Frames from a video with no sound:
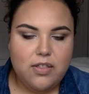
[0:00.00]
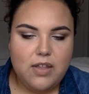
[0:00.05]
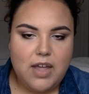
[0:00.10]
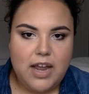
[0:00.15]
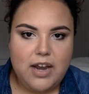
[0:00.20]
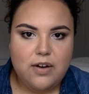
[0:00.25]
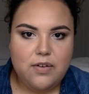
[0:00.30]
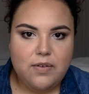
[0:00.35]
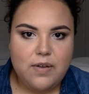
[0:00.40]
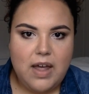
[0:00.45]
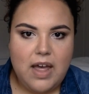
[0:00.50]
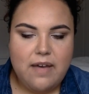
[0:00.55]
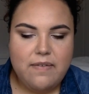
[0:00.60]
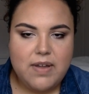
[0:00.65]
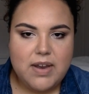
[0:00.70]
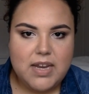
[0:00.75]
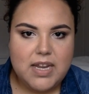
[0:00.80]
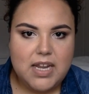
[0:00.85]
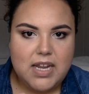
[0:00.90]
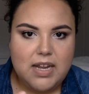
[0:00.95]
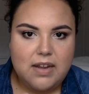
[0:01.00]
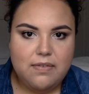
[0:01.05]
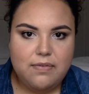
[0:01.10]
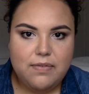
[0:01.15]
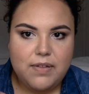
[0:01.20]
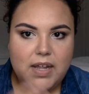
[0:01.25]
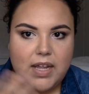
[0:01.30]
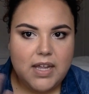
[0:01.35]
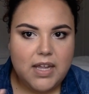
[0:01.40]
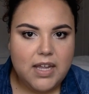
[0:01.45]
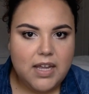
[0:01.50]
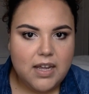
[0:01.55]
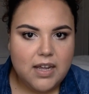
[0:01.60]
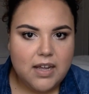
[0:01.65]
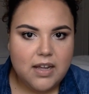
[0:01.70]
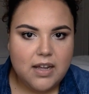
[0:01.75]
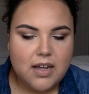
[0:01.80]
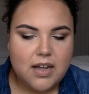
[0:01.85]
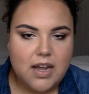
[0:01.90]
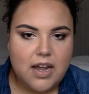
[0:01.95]
I don't have any
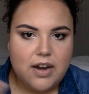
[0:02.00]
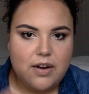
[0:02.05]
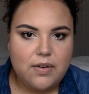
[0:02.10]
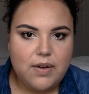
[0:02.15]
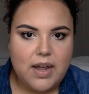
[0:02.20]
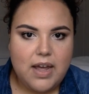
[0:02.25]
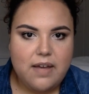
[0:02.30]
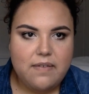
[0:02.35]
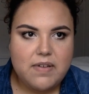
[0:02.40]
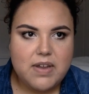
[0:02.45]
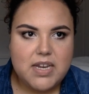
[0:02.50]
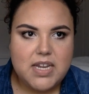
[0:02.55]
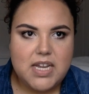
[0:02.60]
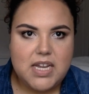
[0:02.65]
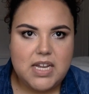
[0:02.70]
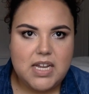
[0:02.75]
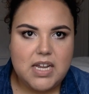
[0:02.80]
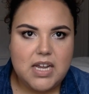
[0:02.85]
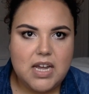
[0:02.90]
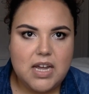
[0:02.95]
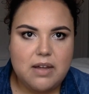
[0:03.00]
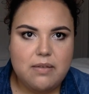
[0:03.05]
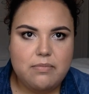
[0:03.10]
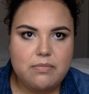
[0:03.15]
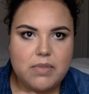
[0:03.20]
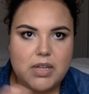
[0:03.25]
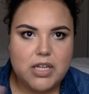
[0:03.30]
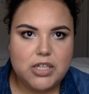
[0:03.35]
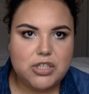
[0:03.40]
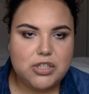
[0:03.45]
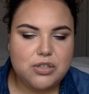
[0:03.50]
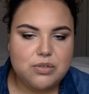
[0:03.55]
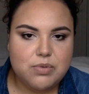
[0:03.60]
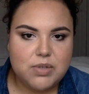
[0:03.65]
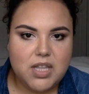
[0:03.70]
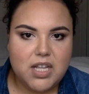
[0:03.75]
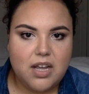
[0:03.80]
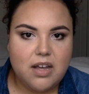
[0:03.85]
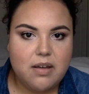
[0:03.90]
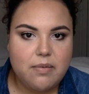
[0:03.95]
flaking. I don't have any issues
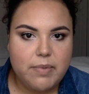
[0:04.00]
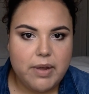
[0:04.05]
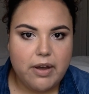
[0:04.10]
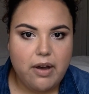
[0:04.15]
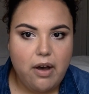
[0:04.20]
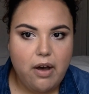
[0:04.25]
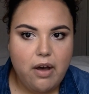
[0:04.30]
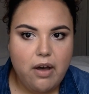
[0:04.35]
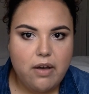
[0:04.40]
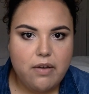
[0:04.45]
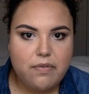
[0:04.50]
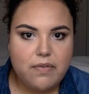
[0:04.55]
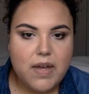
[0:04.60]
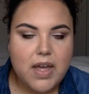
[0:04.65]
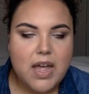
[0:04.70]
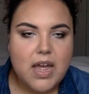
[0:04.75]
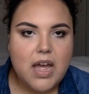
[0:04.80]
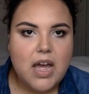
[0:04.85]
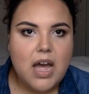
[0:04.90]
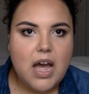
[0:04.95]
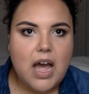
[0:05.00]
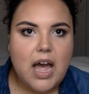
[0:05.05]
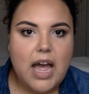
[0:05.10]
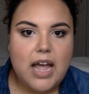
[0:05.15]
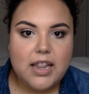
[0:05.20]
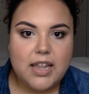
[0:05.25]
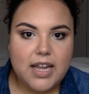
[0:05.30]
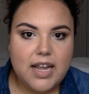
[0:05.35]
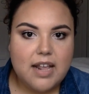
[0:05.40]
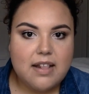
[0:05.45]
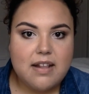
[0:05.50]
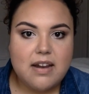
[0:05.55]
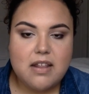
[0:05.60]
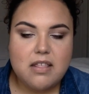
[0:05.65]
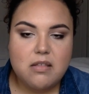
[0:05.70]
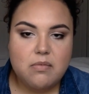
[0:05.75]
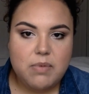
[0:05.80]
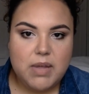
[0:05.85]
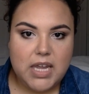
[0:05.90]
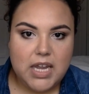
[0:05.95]
with it coming off. Like I said
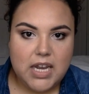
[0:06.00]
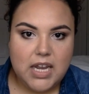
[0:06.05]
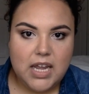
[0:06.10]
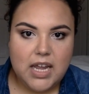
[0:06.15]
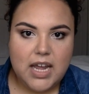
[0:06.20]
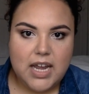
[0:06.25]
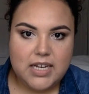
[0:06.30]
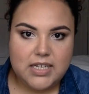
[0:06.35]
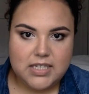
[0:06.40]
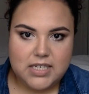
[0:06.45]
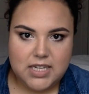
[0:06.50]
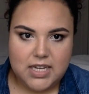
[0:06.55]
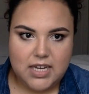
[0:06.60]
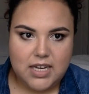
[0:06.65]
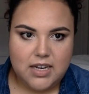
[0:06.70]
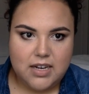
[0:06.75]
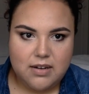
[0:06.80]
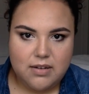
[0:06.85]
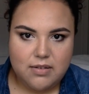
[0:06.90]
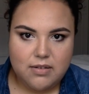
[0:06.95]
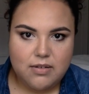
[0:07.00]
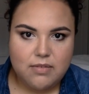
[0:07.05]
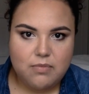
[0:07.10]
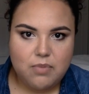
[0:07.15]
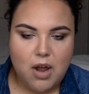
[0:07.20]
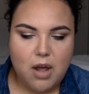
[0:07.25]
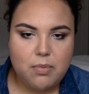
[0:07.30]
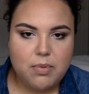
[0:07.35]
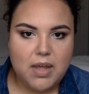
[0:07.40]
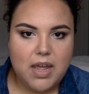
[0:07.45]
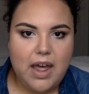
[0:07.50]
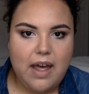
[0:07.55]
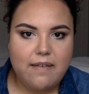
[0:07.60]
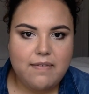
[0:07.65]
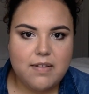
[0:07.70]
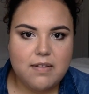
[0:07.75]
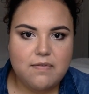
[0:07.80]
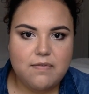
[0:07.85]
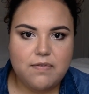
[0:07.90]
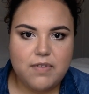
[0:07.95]
in the beginning, I did probably have
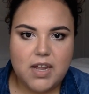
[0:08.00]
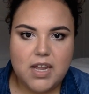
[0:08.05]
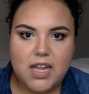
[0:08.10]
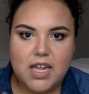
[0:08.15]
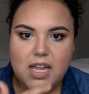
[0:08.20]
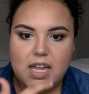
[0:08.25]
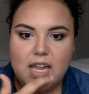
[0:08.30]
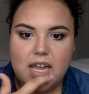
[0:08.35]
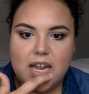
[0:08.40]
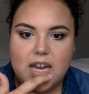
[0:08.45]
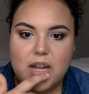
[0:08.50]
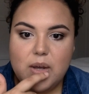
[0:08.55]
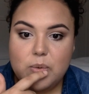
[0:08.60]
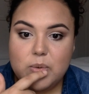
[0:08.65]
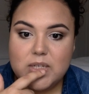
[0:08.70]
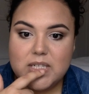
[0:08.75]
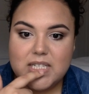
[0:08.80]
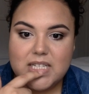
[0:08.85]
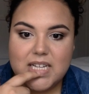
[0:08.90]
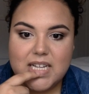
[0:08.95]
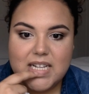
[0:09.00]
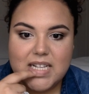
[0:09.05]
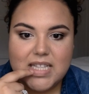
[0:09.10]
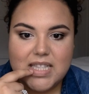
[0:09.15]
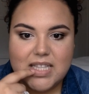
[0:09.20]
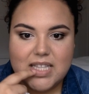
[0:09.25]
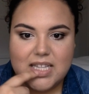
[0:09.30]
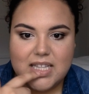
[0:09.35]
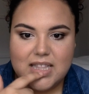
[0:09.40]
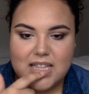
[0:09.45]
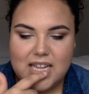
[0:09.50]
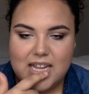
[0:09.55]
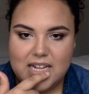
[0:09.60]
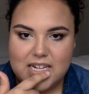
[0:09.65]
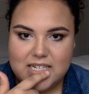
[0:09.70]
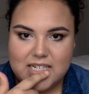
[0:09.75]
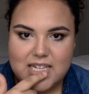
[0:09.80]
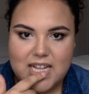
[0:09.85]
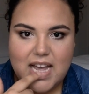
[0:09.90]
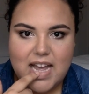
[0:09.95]
some flaking, and it was in the
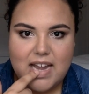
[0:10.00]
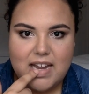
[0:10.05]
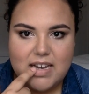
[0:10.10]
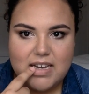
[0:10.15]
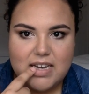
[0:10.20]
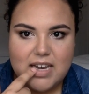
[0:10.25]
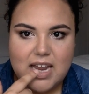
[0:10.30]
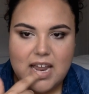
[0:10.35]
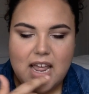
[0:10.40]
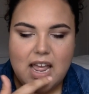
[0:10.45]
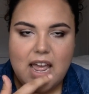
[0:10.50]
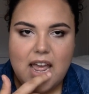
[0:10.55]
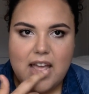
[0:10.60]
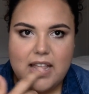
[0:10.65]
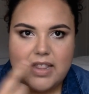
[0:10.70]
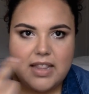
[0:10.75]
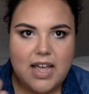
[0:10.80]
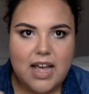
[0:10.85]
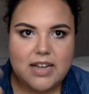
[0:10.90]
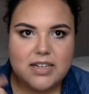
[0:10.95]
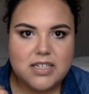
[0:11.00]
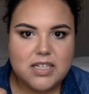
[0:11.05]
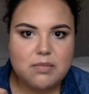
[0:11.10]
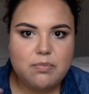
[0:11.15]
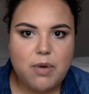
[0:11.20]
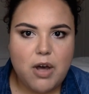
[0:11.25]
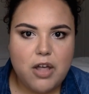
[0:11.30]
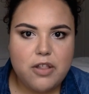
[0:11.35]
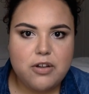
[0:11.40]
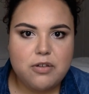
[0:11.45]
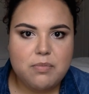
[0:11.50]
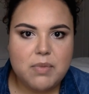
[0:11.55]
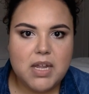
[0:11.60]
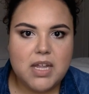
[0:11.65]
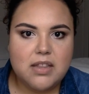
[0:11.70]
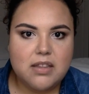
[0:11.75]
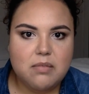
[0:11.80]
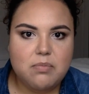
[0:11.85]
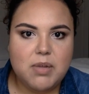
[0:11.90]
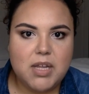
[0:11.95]
inside, and that did bother me
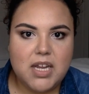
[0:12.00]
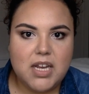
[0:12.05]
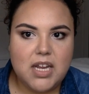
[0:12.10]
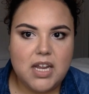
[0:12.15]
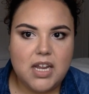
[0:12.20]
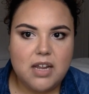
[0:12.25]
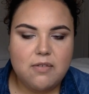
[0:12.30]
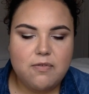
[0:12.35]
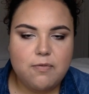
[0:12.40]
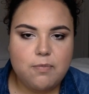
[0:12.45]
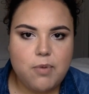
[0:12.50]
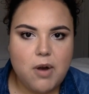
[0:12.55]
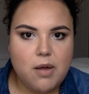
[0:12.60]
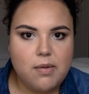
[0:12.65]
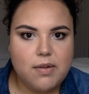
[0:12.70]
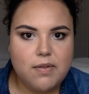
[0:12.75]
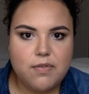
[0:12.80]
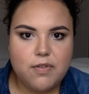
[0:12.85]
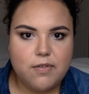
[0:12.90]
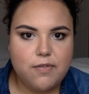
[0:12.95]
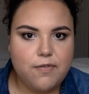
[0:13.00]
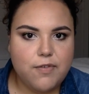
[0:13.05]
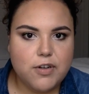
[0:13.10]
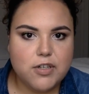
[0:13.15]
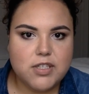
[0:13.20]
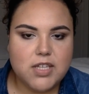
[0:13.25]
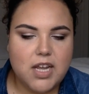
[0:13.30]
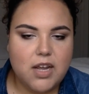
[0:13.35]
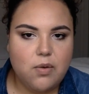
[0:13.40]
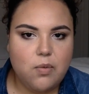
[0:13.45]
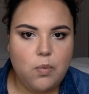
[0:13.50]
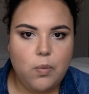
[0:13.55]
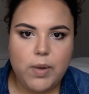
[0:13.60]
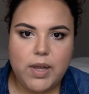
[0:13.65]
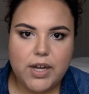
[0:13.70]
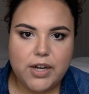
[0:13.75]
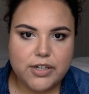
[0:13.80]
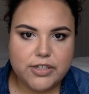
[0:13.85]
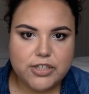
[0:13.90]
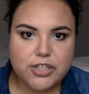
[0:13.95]
at the beginning, probably for the first like
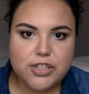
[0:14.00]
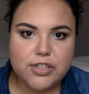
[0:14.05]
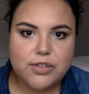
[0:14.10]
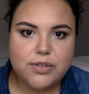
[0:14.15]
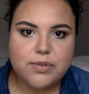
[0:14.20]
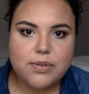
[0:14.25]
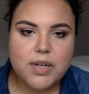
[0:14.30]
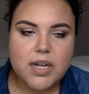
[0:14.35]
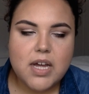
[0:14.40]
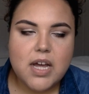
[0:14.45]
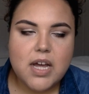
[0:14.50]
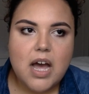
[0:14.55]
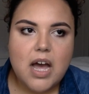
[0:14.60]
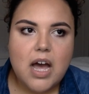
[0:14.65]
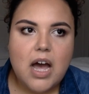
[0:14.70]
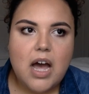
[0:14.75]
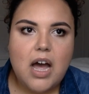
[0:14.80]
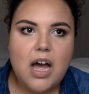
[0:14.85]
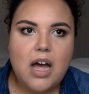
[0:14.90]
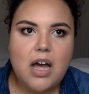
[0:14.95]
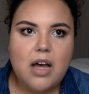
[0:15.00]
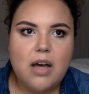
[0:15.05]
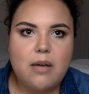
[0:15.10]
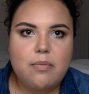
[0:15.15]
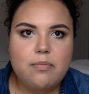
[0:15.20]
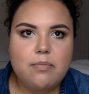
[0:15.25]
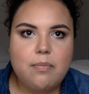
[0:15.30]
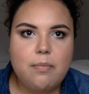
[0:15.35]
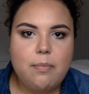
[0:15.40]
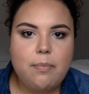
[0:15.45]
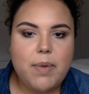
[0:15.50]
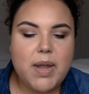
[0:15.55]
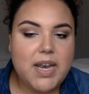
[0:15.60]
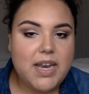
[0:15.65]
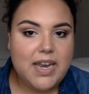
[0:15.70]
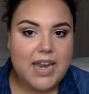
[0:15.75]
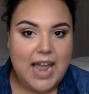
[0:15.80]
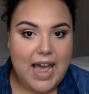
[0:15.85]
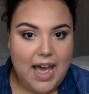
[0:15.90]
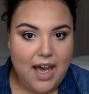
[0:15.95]
week or two. But
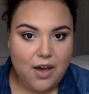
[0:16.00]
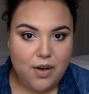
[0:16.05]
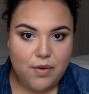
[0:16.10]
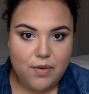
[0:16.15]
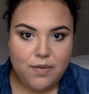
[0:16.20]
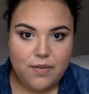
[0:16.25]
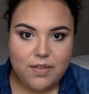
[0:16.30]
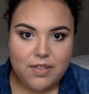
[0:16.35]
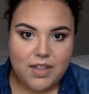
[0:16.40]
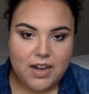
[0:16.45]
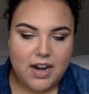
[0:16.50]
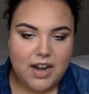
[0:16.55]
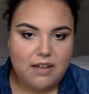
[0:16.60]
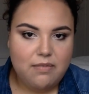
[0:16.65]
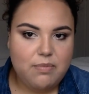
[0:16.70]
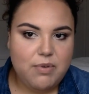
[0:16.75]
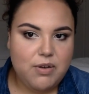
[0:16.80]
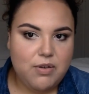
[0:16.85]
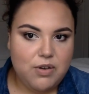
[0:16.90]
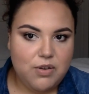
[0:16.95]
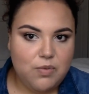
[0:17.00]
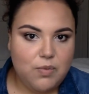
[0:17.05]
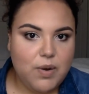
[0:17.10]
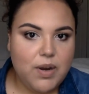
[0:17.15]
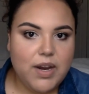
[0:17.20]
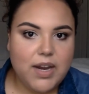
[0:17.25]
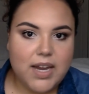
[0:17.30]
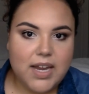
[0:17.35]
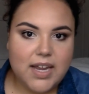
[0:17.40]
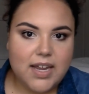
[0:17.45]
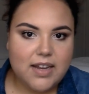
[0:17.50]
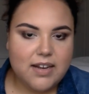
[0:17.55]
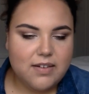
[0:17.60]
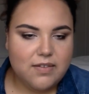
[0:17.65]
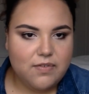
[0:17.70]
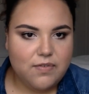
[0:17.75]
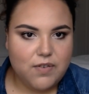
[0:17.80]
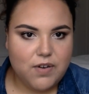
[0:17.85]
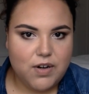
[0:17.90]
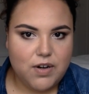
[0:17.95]
now that I have been wearing it
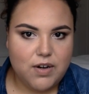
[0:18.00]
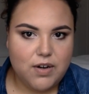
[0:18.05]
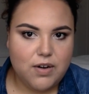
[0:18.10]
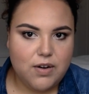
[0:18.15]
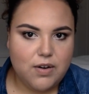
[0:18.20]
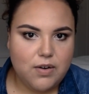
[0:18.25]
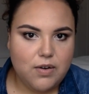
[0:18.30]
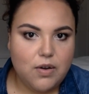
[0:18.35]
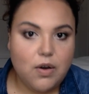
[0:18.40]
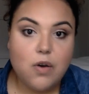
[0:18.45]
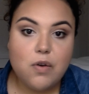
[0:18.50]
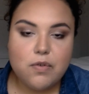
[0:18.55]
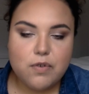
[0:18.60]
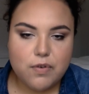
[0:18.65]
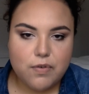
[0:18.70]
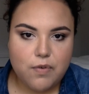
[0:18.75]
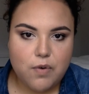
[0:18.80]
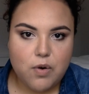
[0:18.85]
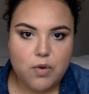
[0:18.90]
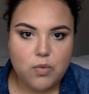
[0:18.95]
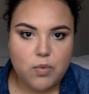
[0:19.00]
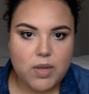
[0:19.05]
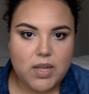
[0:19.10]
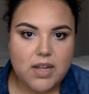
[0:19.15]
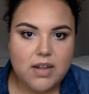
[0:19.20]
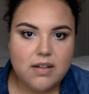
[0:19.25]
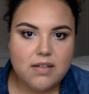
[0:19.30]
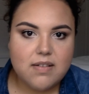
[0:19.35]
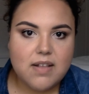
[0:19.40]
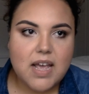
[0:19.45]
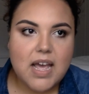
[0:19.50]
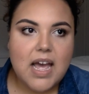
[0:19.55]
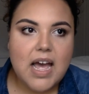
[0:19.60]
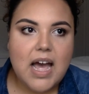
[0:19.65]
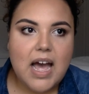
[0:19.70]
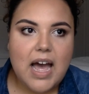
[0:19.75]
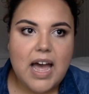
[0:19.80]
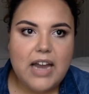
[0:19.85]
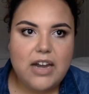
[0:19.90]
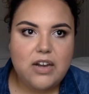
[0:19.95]
for over 4 weeks,
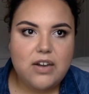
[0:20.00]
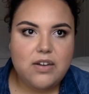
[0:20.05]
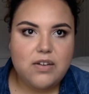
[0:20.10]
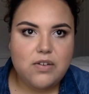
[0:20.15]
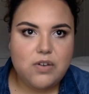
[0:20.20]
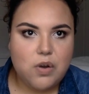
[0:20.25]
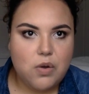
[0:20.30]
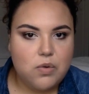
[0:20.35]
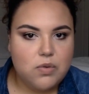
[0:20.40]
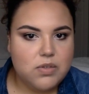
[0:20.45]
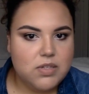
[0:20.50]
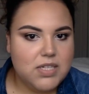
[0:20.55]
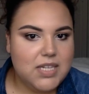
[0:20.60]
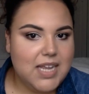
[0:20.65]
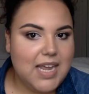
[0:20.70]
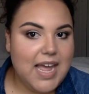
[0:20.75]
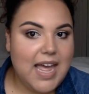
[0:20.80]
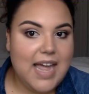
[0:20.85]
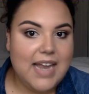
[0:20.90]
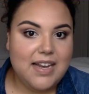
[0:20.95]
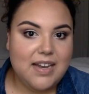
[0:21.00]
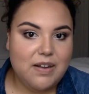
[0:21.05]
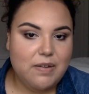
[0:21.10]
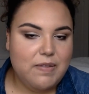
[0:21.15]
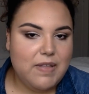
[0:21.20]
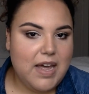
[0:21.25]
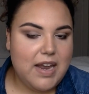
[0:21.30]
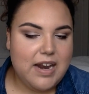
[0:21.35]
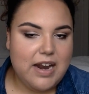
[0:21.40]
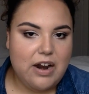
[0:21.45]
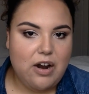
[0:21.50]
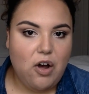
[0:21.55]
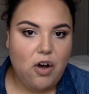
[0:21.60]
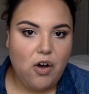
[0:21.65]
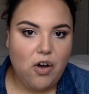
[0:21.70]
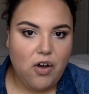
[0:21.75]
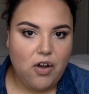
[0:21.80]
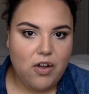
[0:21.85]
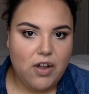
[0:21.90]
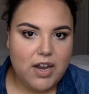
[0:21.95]
I don't see any of that at
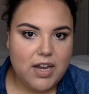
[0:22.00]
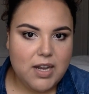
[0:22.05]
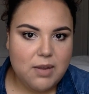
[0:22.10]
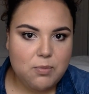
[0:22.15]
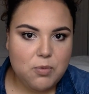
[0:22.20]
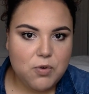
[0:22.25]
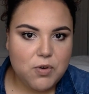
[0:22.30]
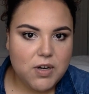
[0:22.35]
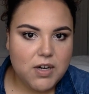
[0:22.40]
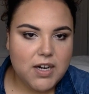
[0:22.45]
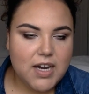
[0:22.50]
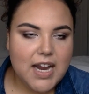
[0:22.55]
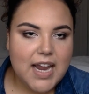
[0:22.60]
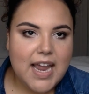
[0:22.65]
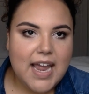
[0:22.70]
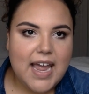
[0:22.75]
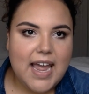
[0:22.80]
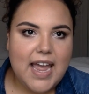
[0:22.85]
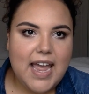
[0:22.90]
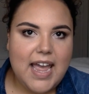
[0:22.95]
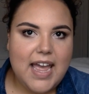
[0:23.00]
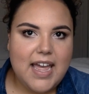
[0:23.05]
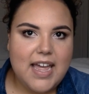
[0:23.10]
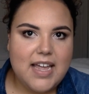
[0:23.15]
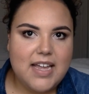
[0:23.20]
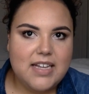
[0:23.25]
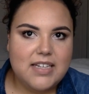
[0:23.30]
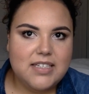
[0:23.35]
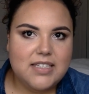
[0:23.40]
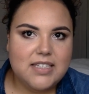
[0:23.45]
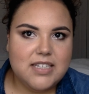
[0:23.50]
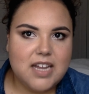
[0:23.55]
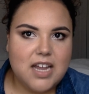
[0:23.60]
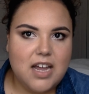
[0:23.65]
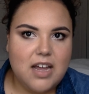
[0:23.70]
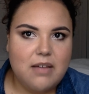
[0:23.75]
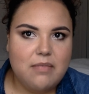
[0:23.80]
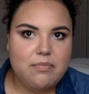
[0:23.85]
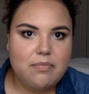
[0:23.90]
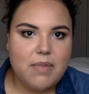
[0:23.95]
all anymore, and
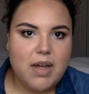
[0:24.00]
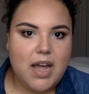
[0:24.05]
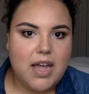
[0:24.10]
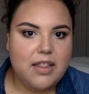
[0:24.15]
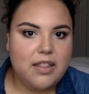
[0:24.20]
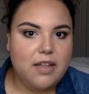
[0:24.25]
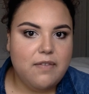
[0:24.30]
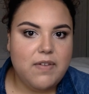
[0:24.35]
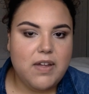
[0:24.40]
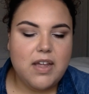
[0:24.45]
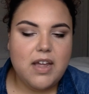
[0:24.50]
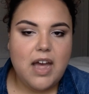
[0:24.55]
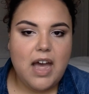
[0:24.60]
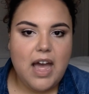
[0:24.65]
I love it.